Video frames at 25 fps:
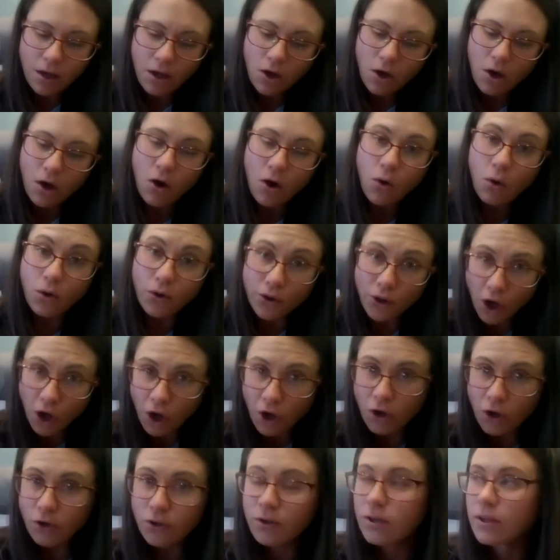
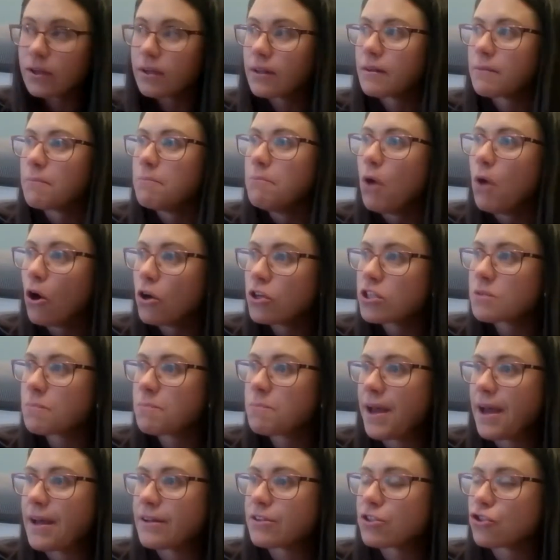Although most
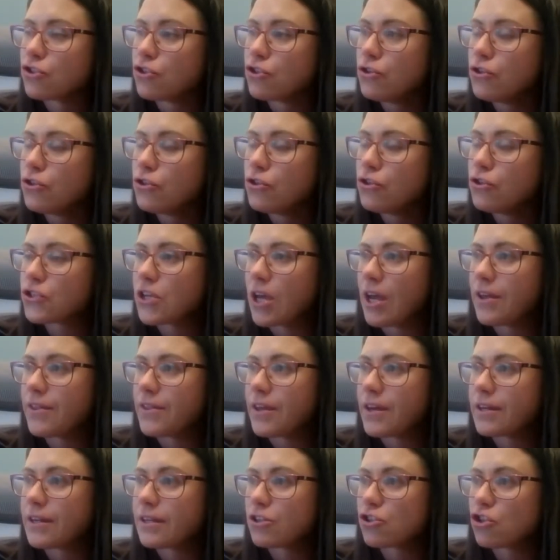plans do say
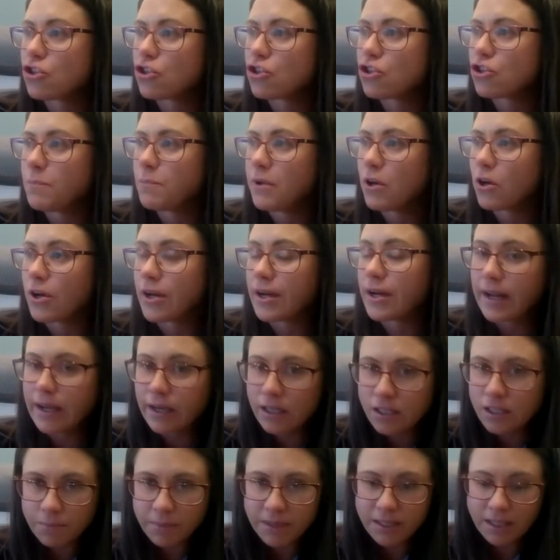that it should be on an
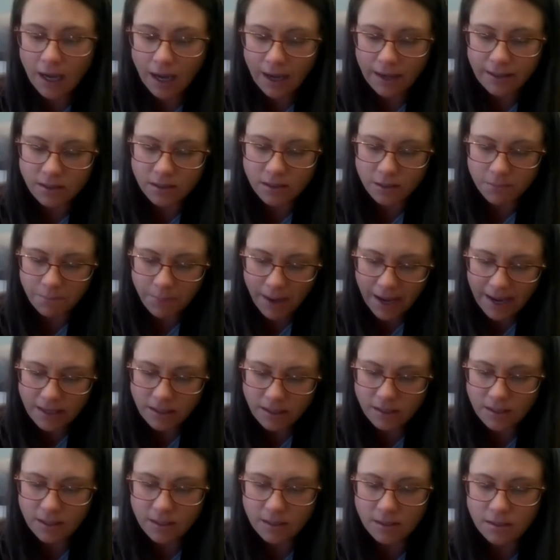expedited
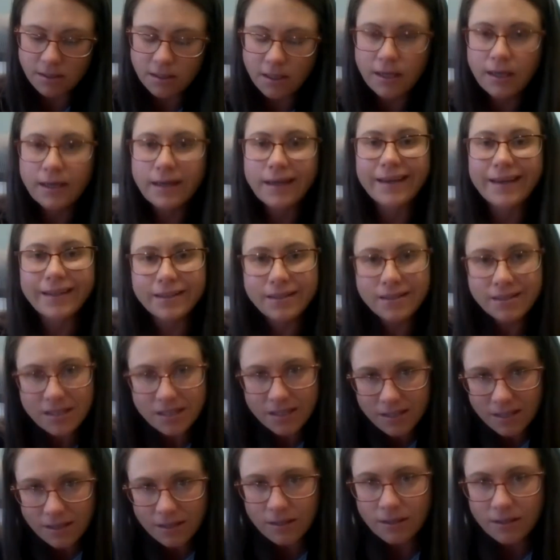basis, it
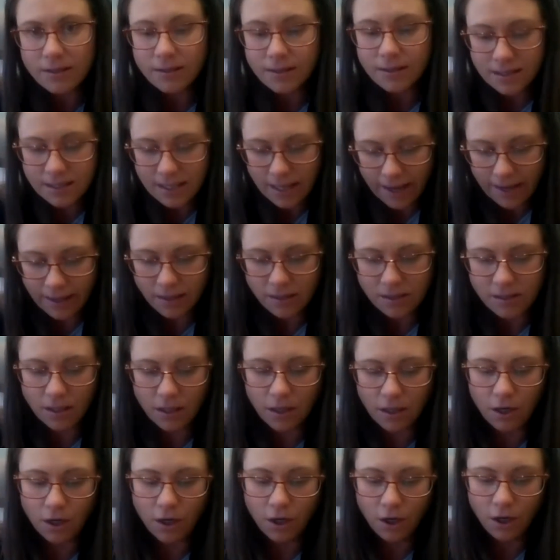still takes a
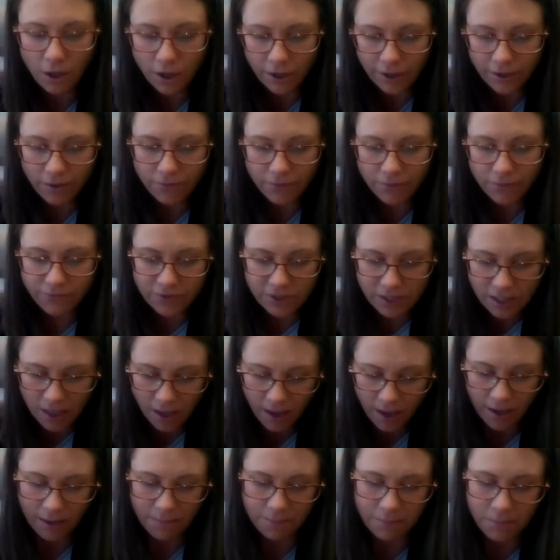lot of
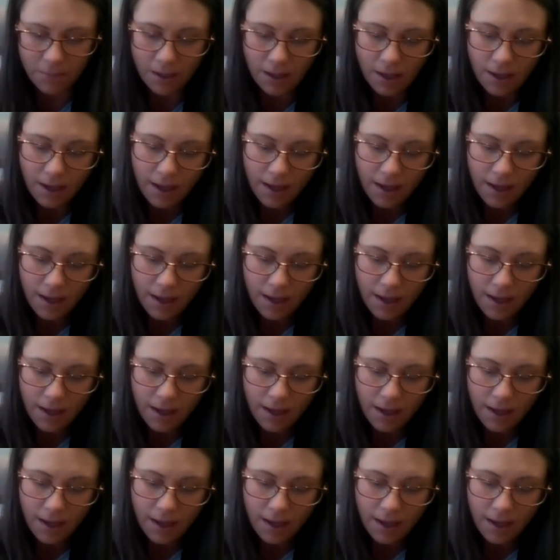time.